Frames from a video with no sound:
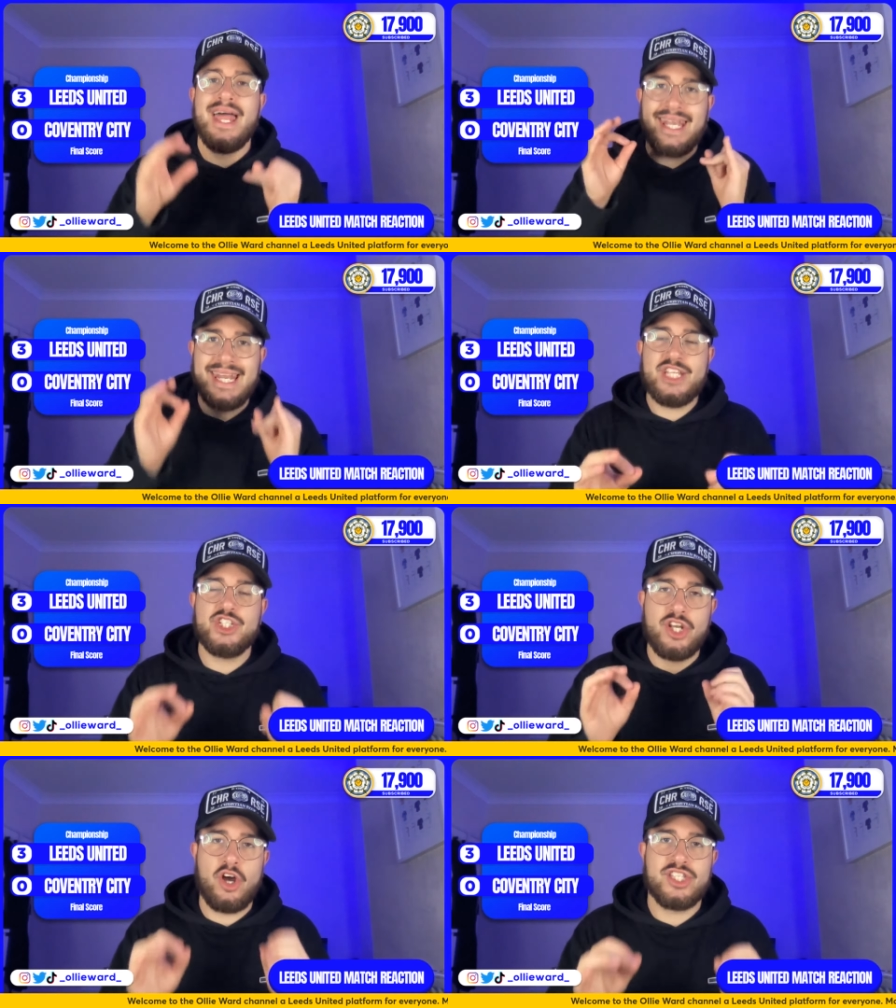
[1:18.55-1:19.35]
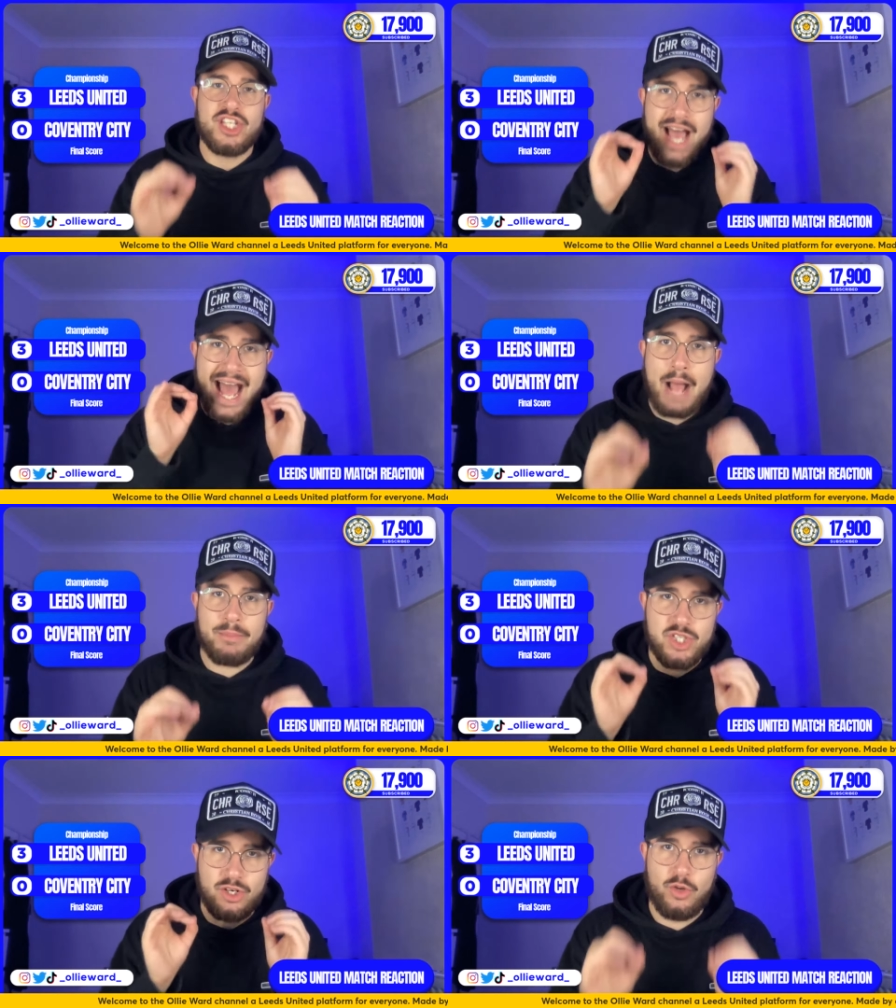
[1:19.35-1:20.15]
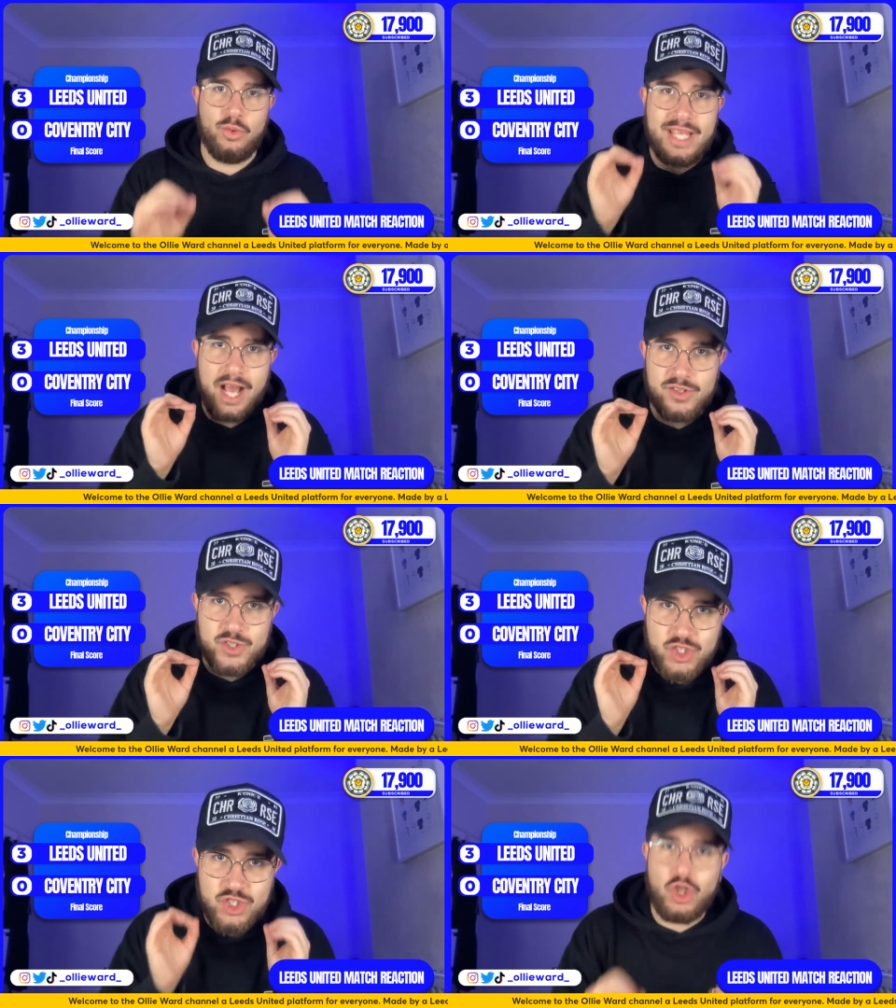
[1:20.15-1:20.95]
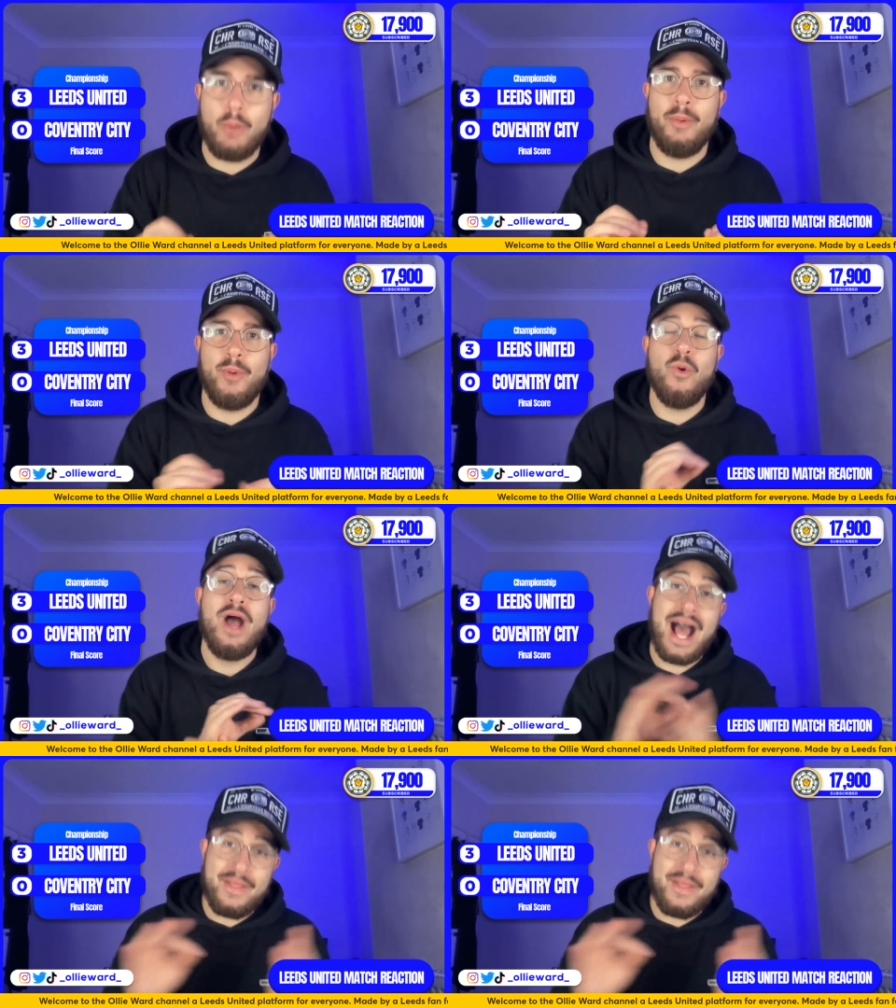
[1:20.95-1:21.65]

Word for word: Leeds United are absolutely unstoppable.